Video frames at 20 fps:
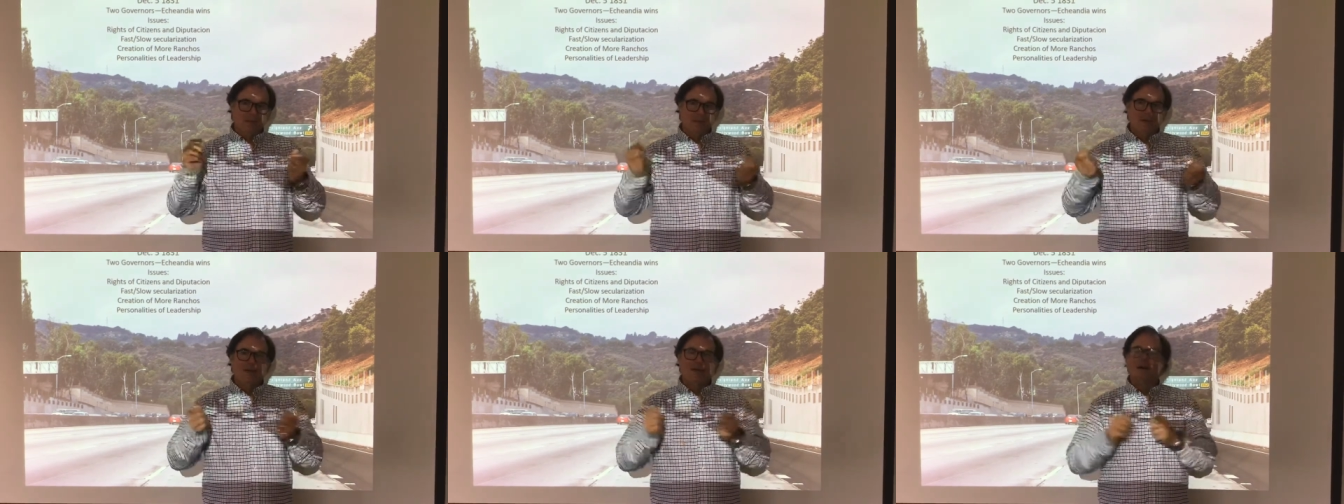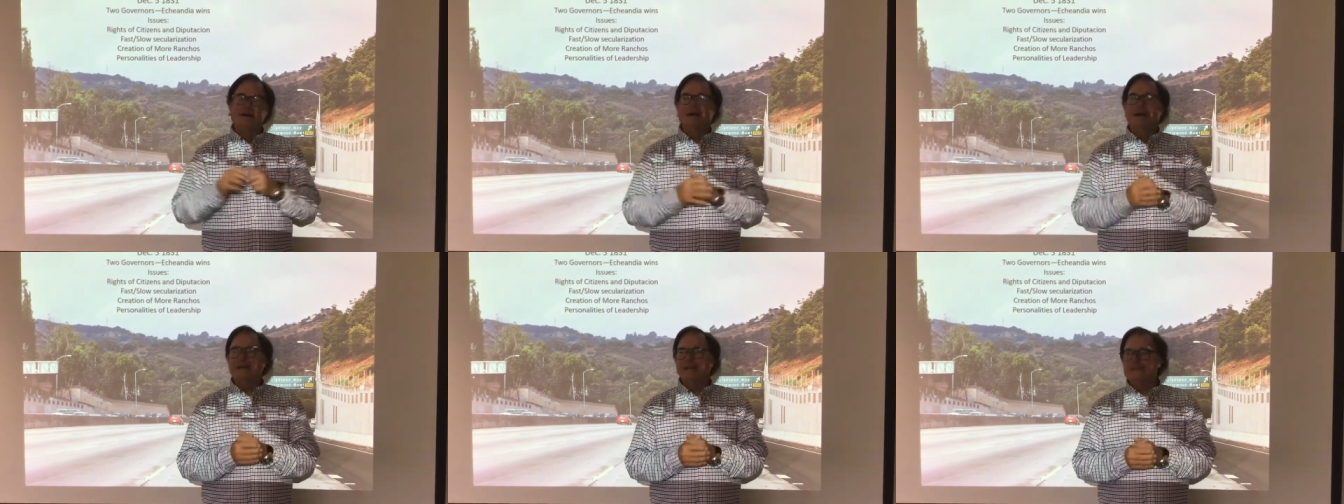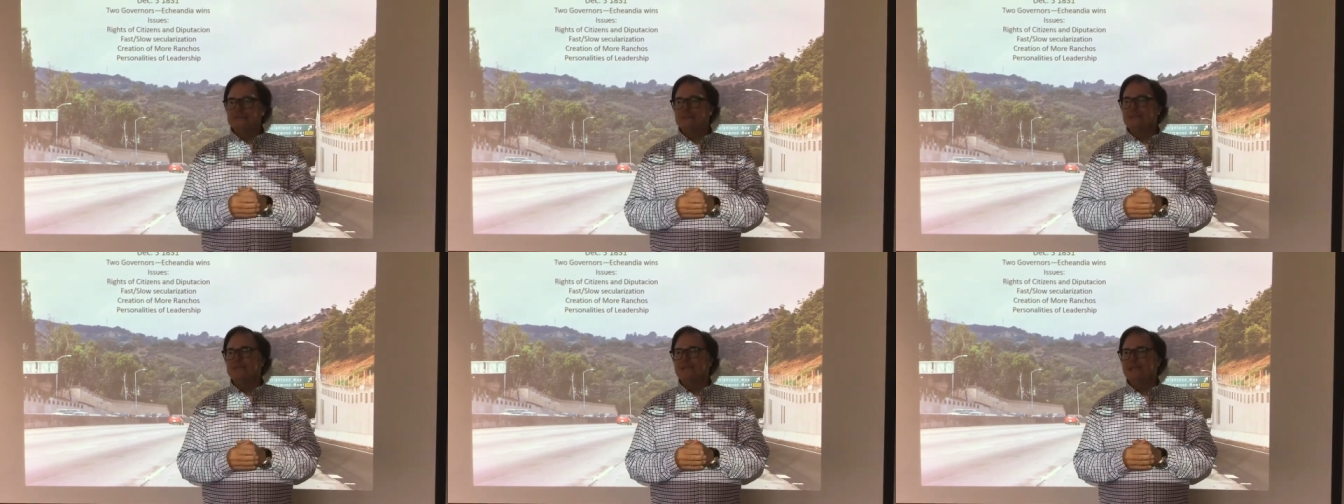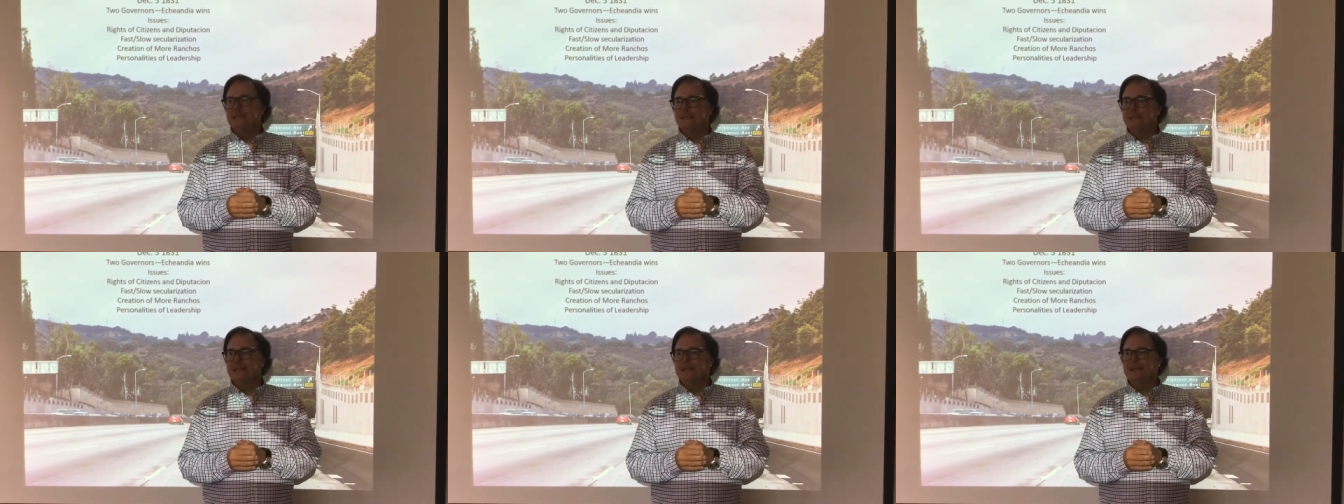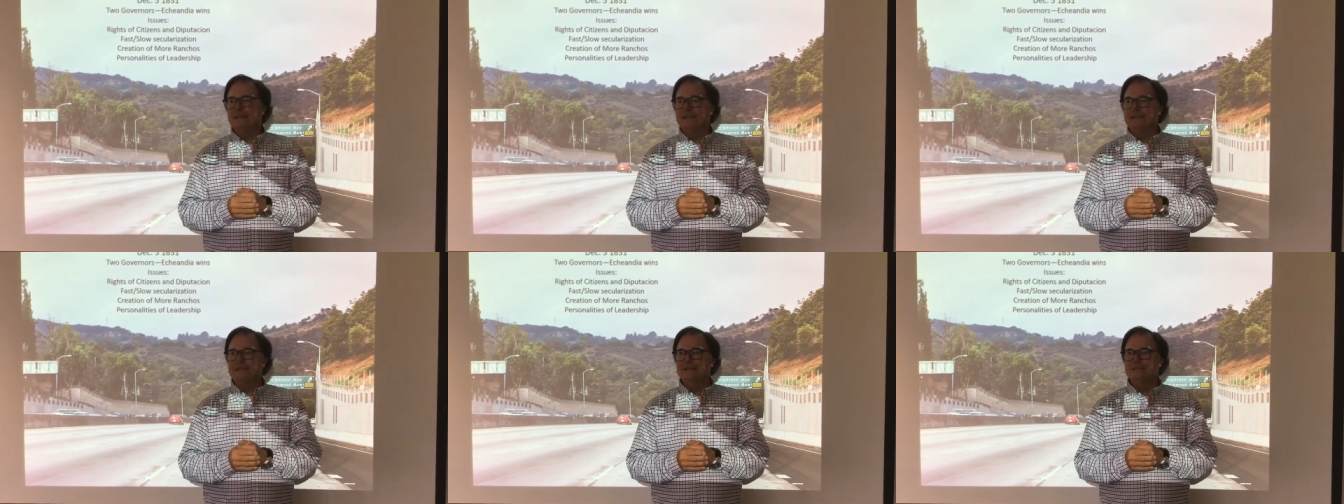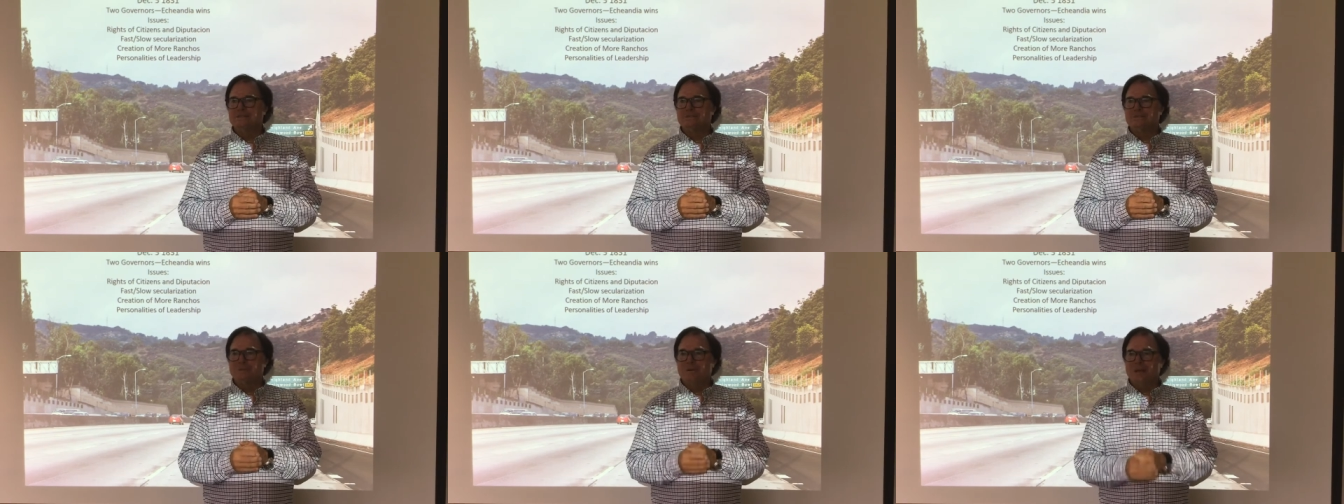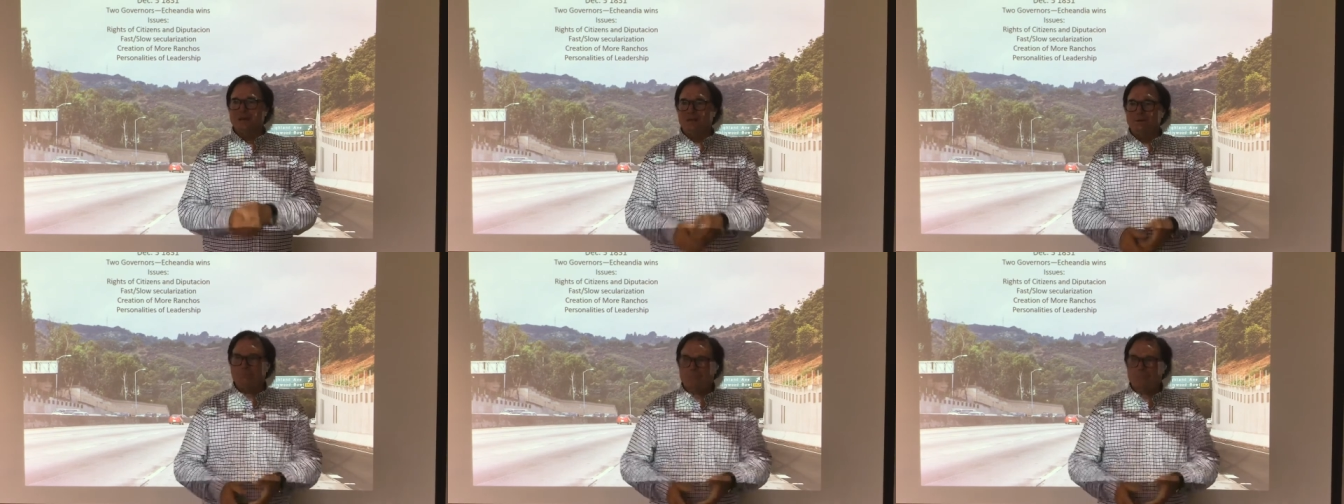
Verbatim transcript: uh, is uh,